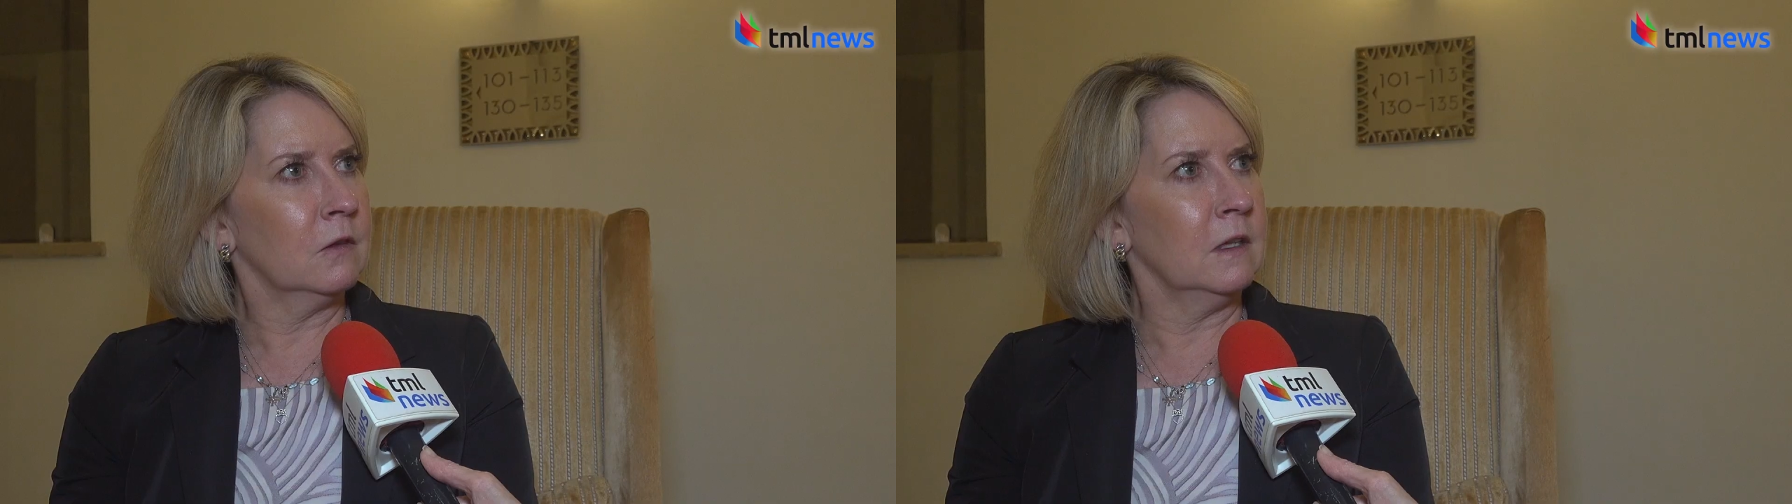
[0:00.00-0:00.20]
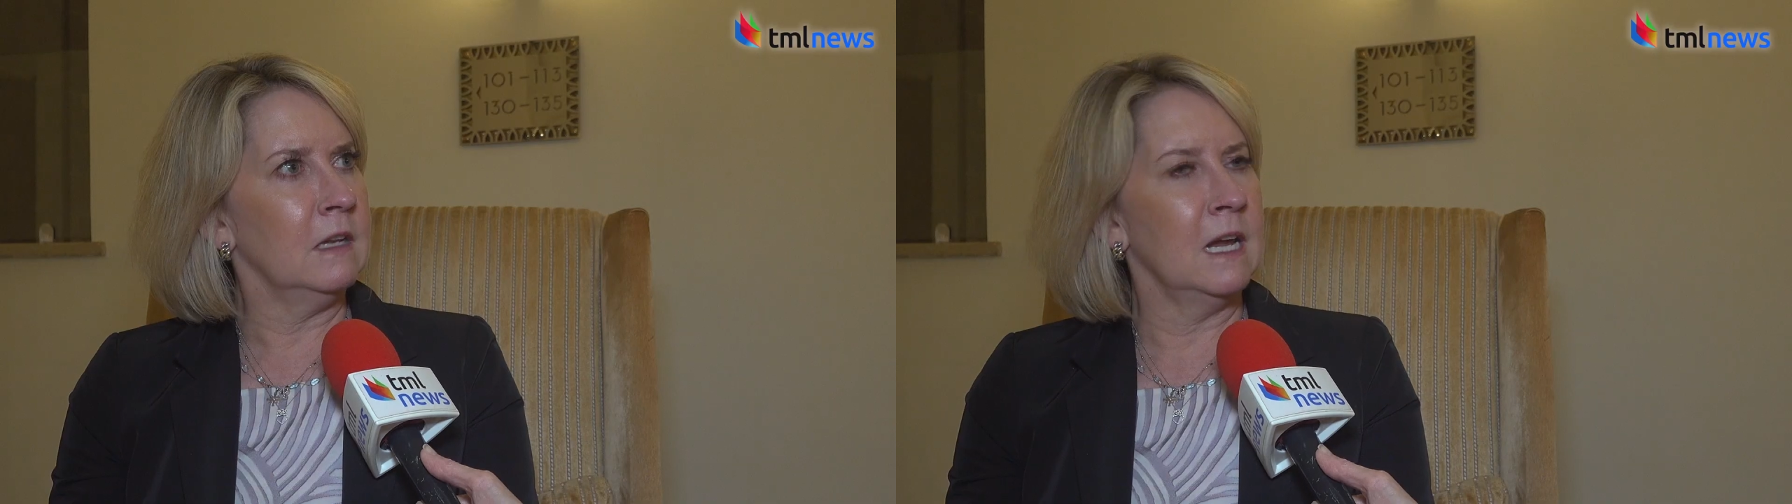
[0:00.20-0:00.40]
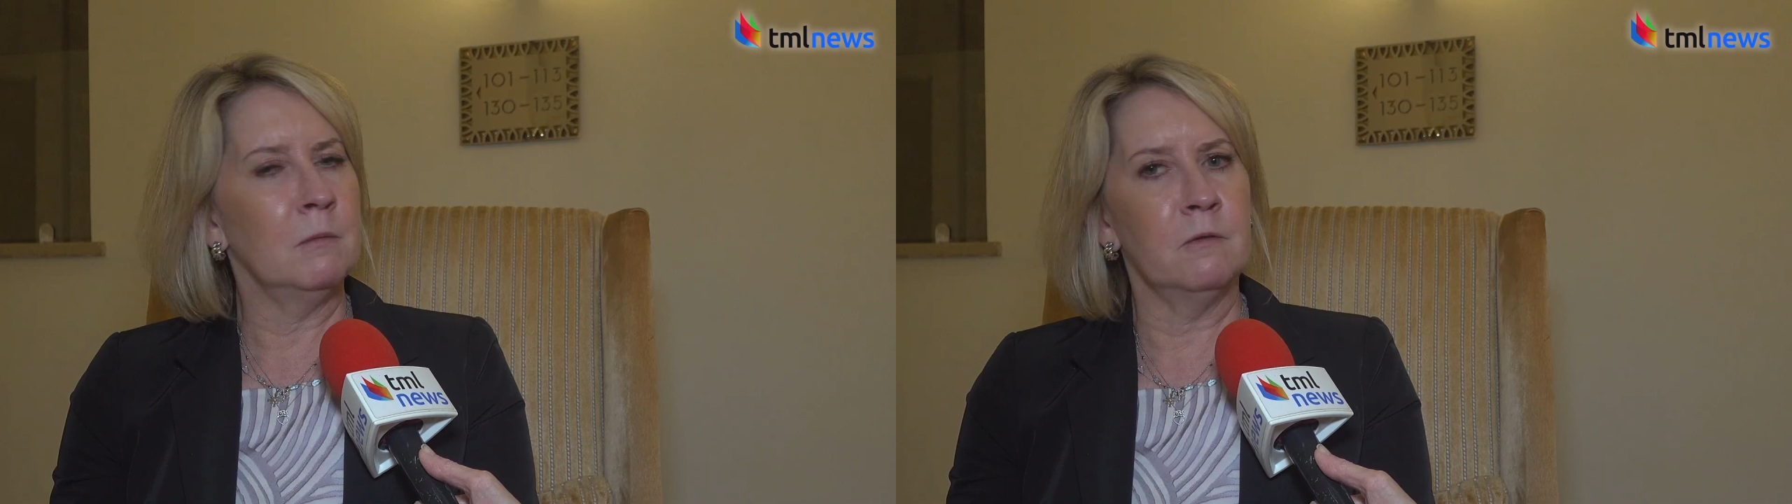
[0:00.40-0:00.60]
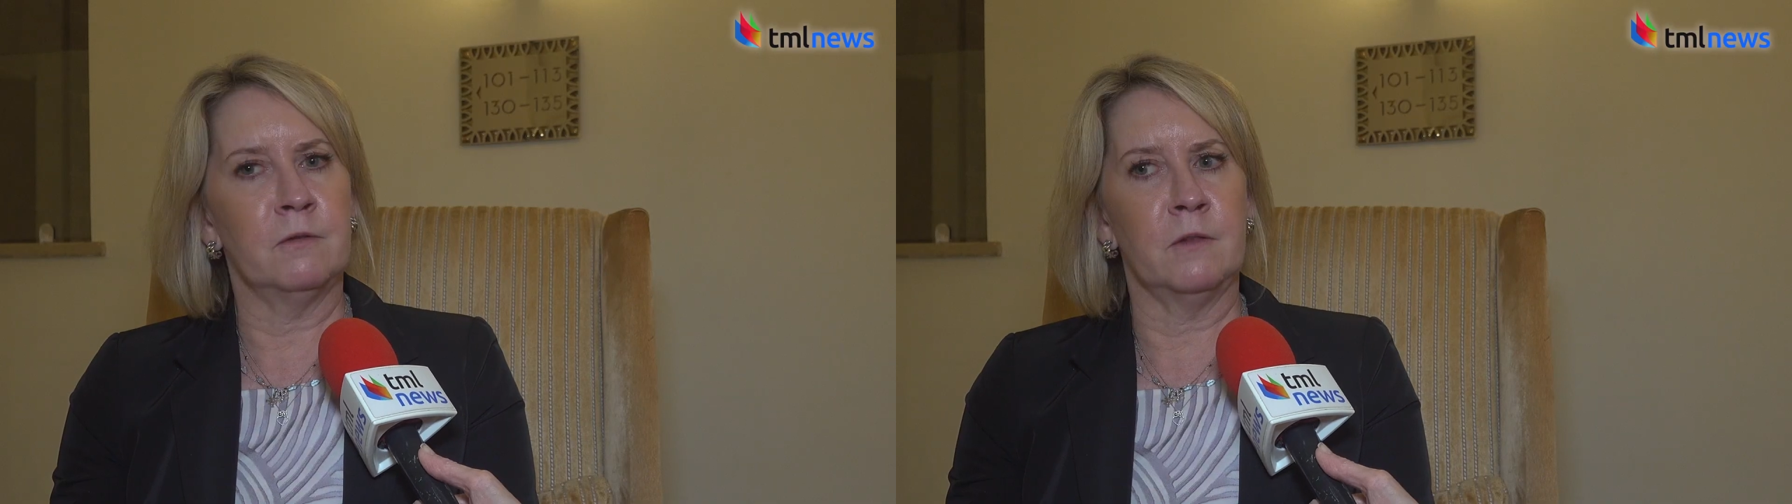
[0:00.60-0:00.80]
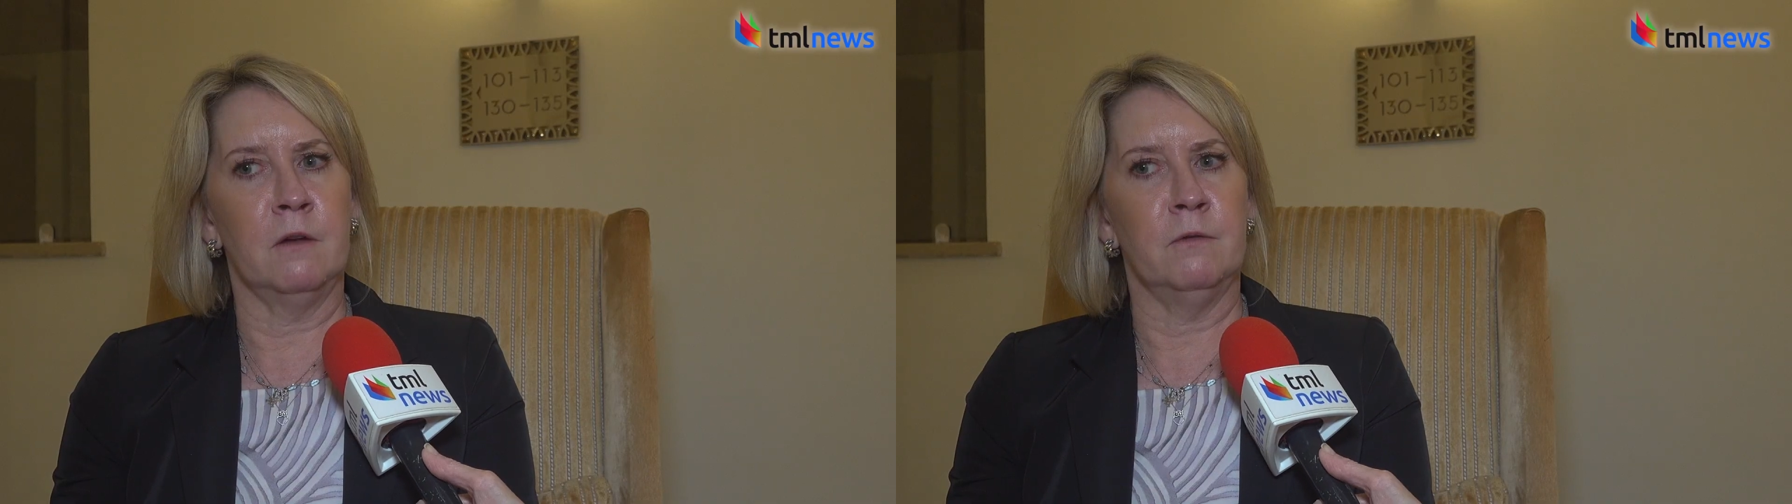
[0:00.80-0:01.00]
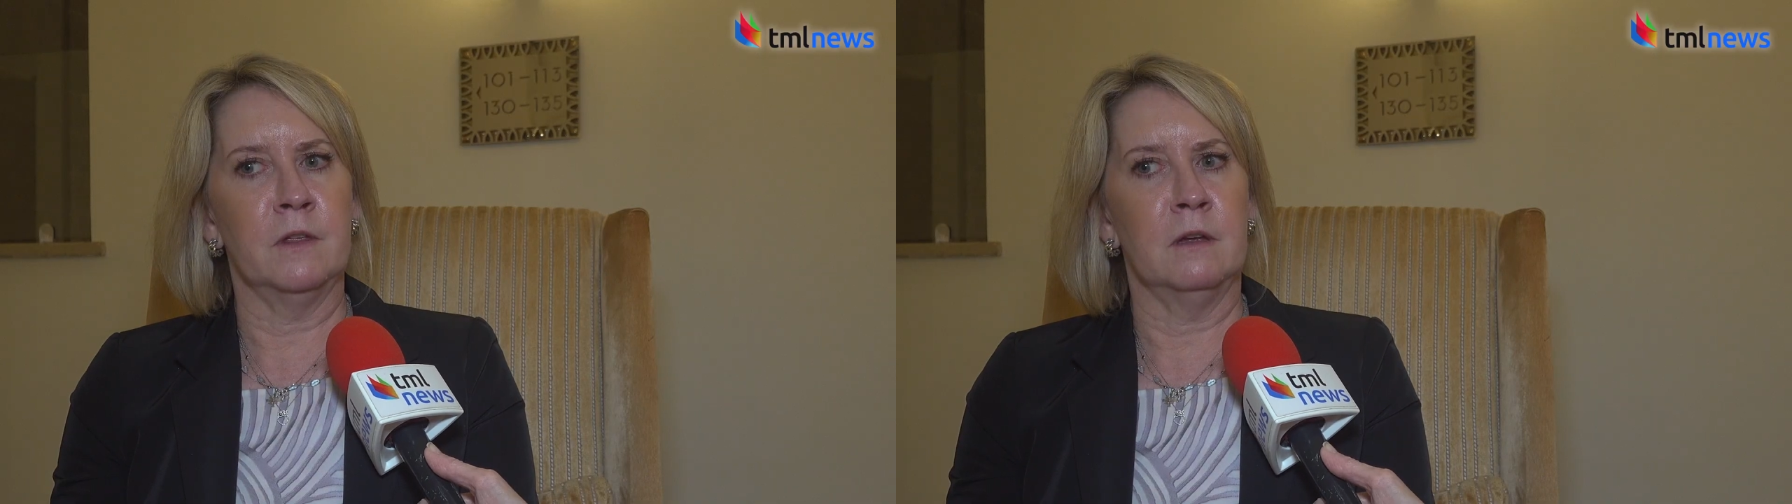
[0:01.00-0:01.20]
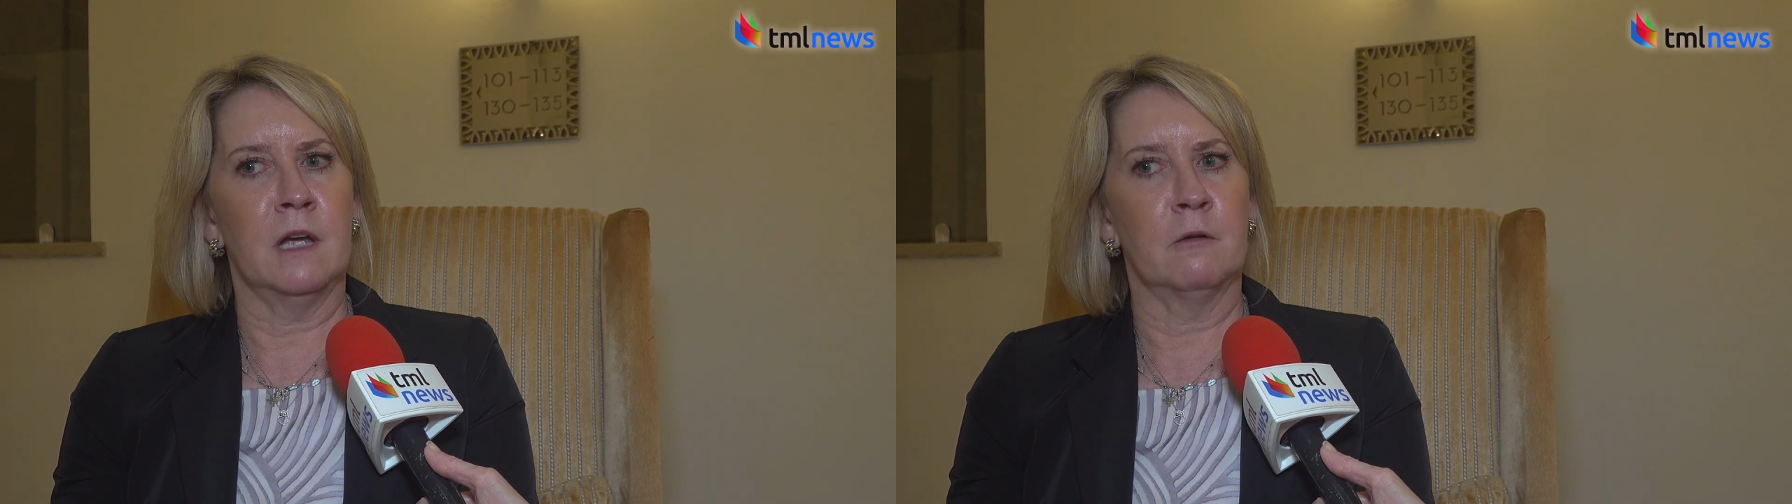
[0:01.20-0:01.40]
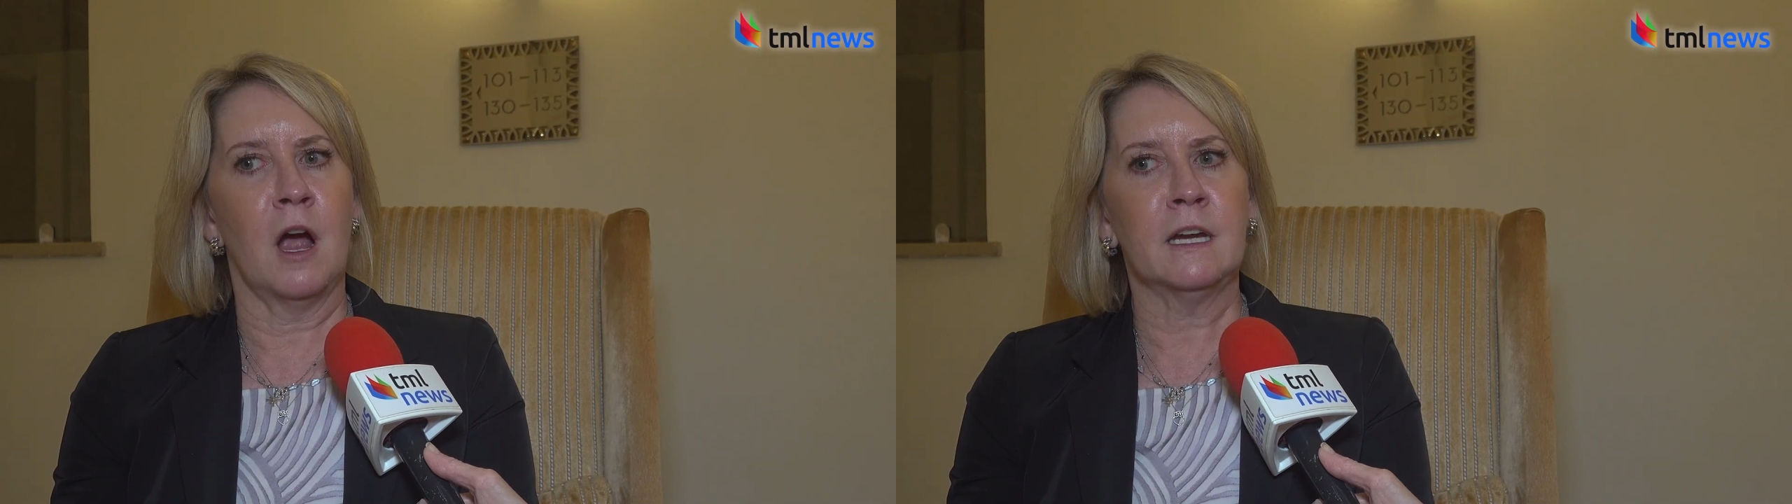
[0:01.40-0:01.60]
The name of the
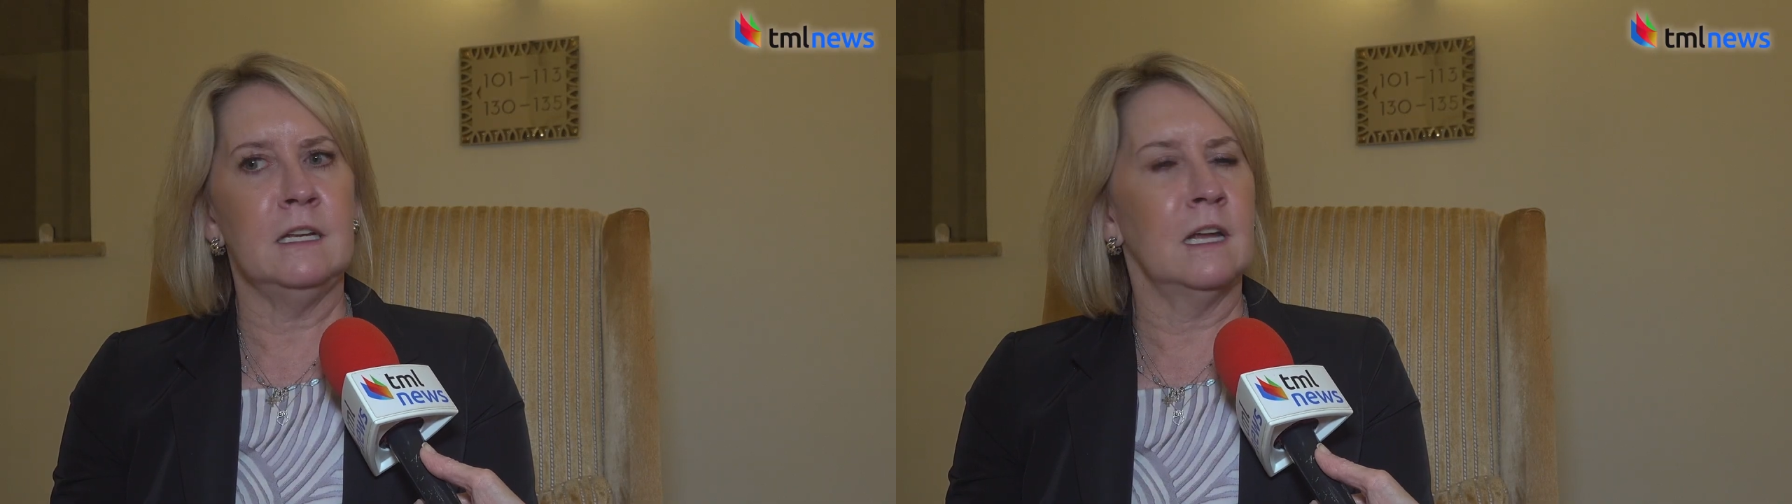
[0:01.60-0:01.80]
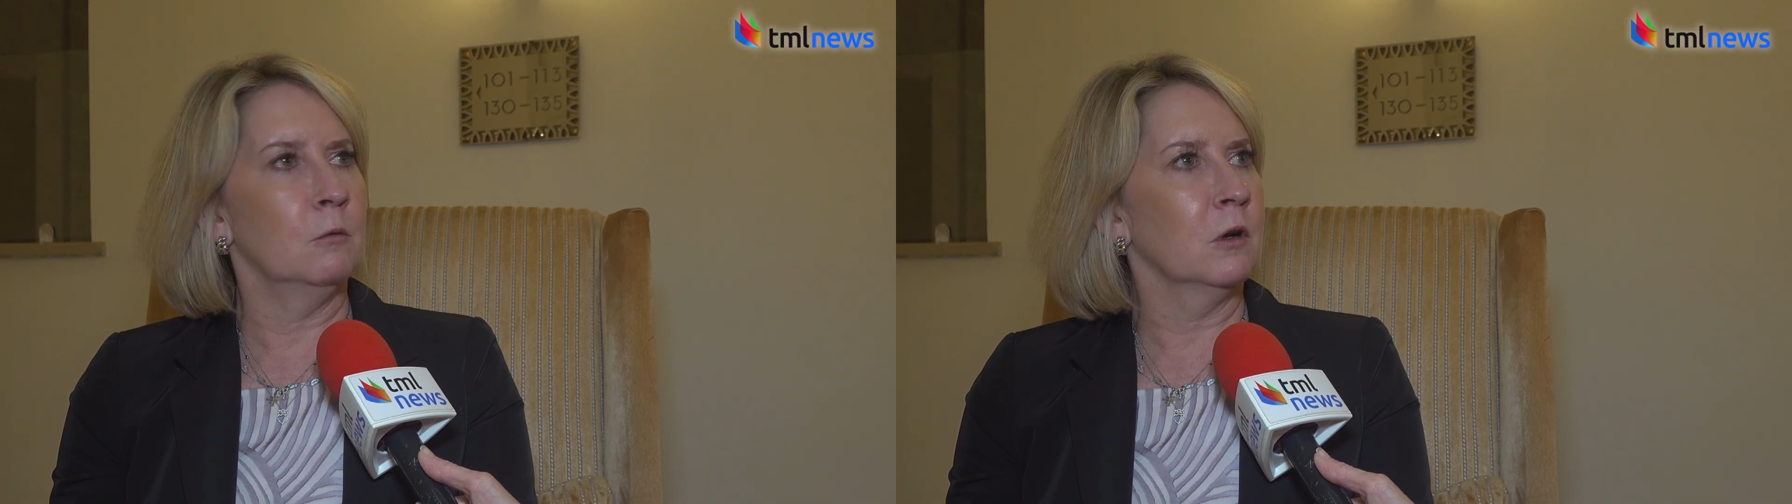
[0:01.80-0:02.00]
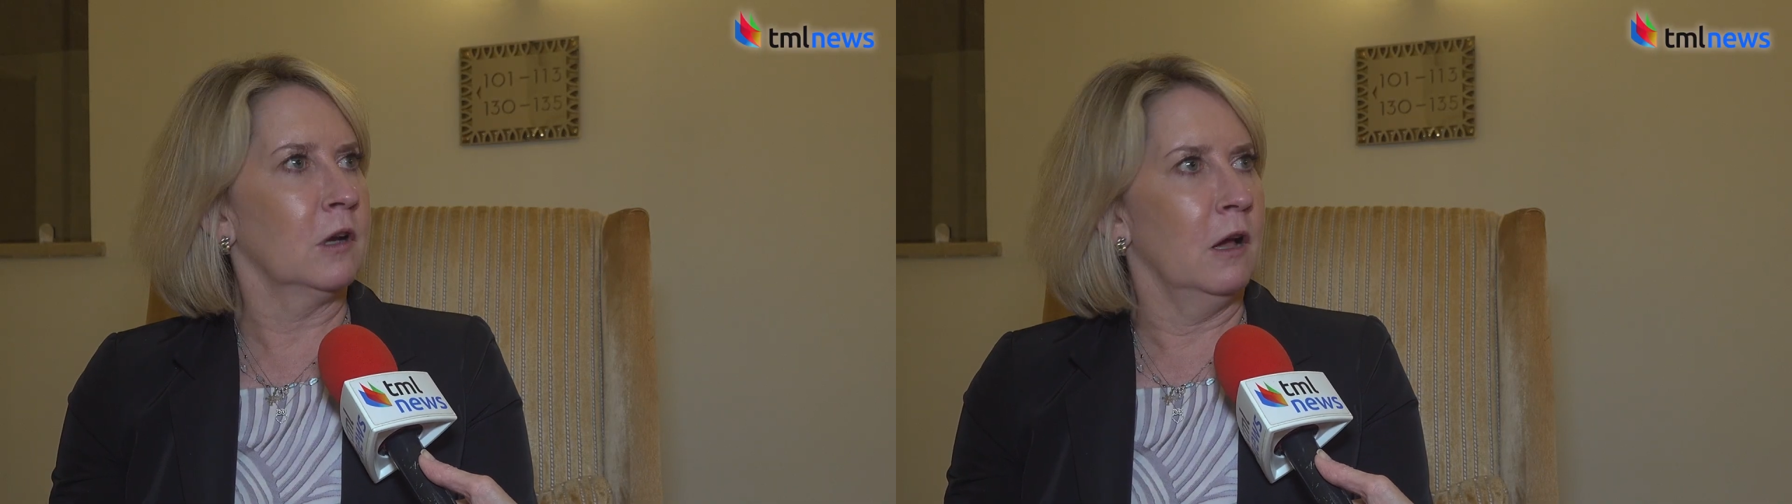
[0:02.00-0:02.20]
Iraqi network,